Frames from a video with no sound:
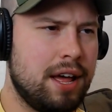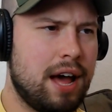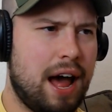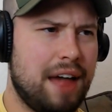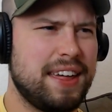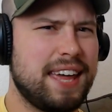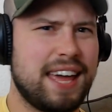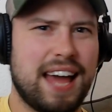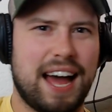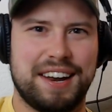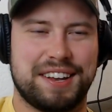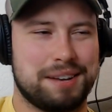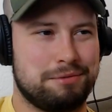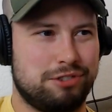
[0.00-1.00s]
I think he got
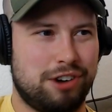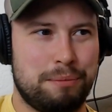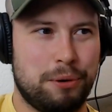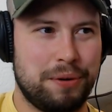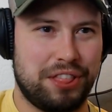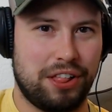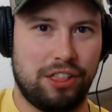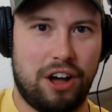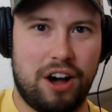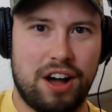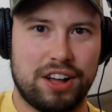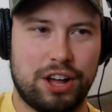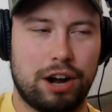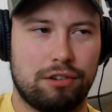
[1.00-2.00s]
into some trouble with the law,
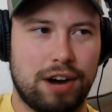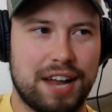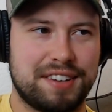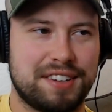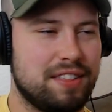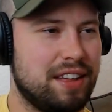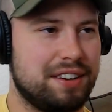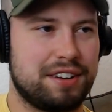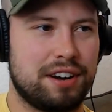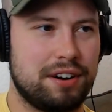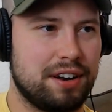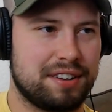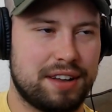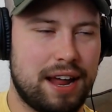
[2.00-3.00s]
got arrested, that
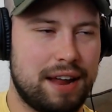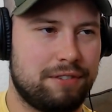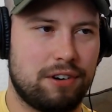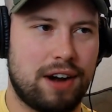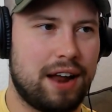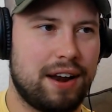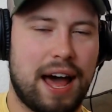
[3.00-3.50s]
turned his life around.